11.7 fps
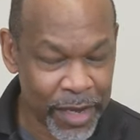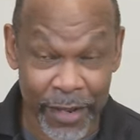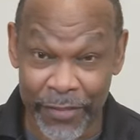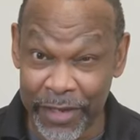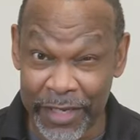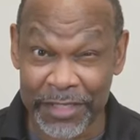I
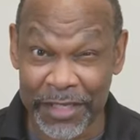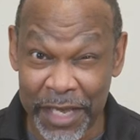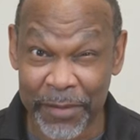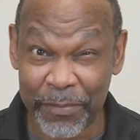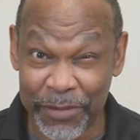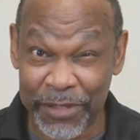think it's
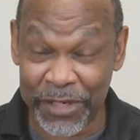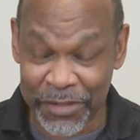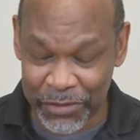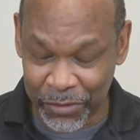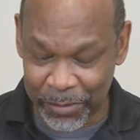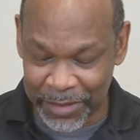got
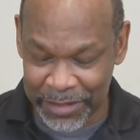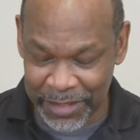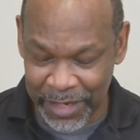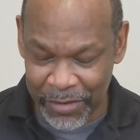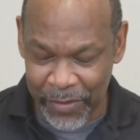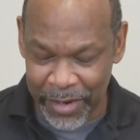potential, but it's
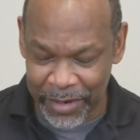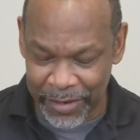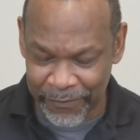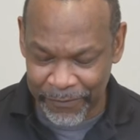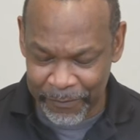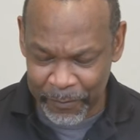not quite enough,
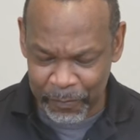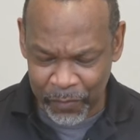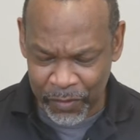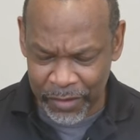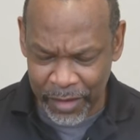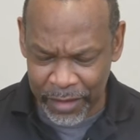
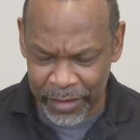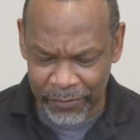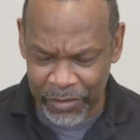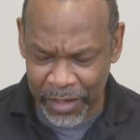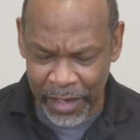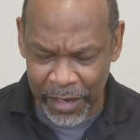not enough
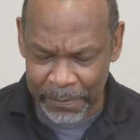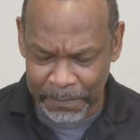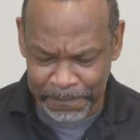time.